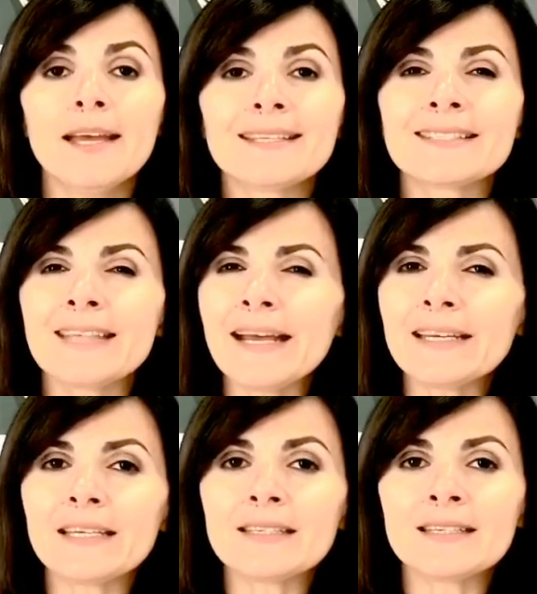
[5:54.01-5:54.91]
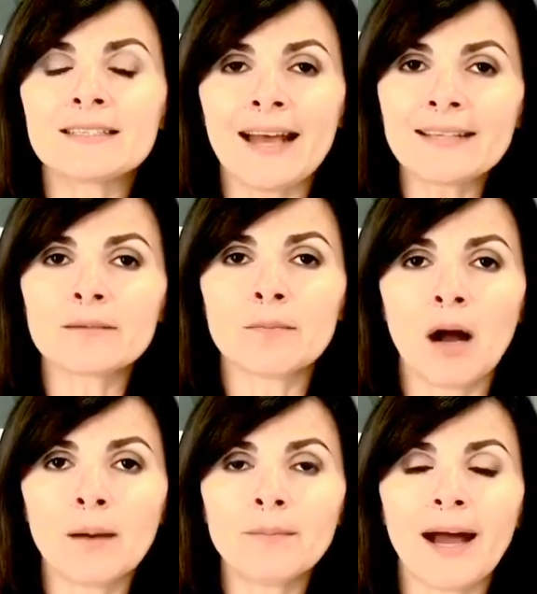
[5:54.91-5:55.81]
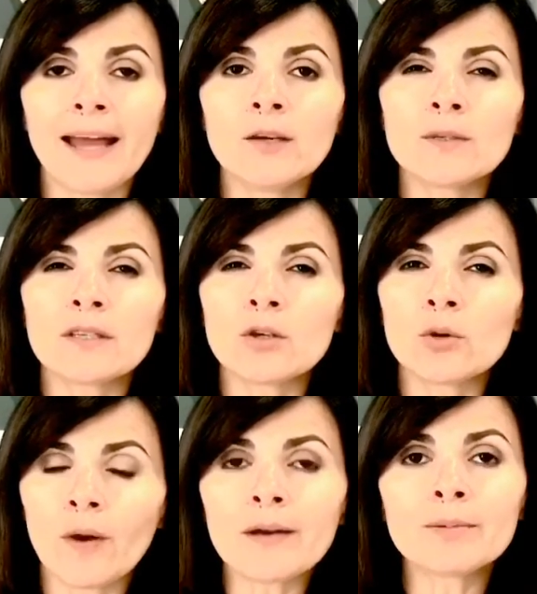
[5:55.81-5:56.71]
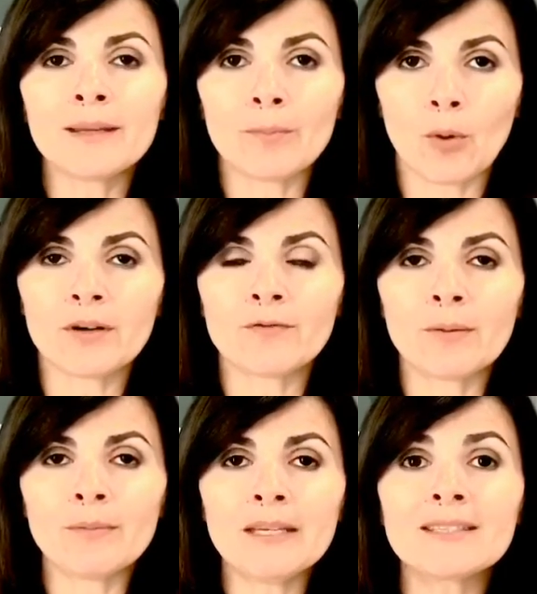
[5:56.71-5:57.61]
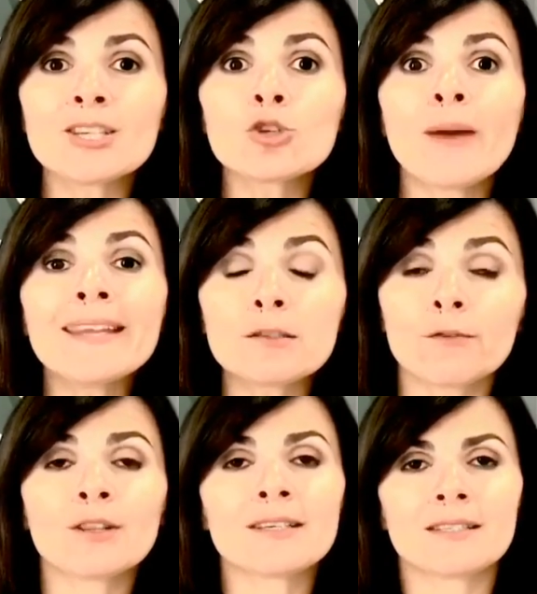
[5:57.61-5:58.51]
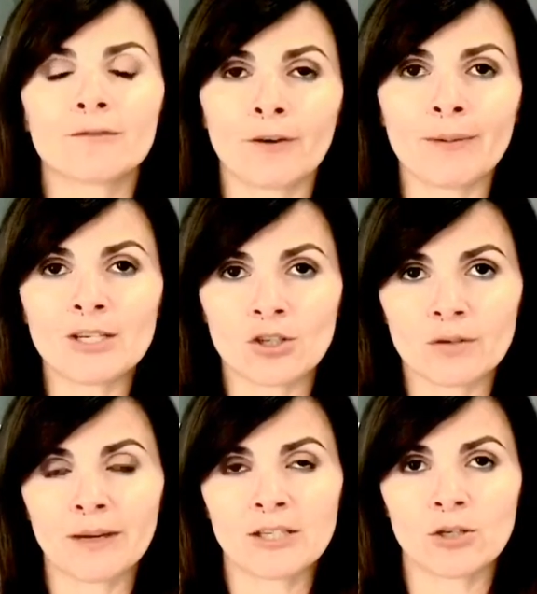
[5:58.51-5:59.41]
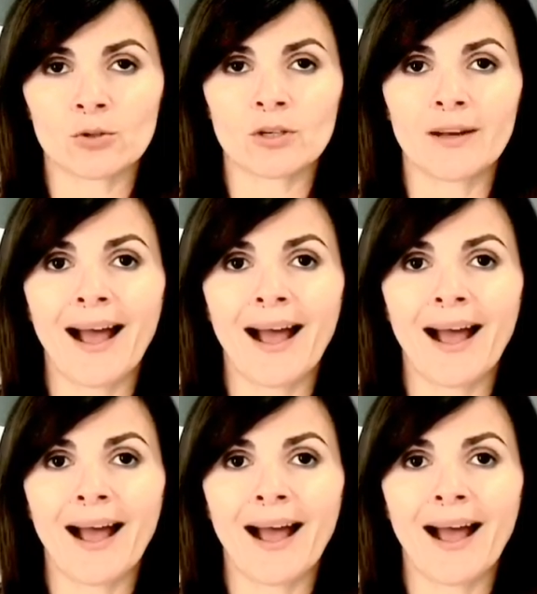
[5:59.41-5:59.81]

Second is, as a mom, I know it's incredibly important for me to transfer this information to my children.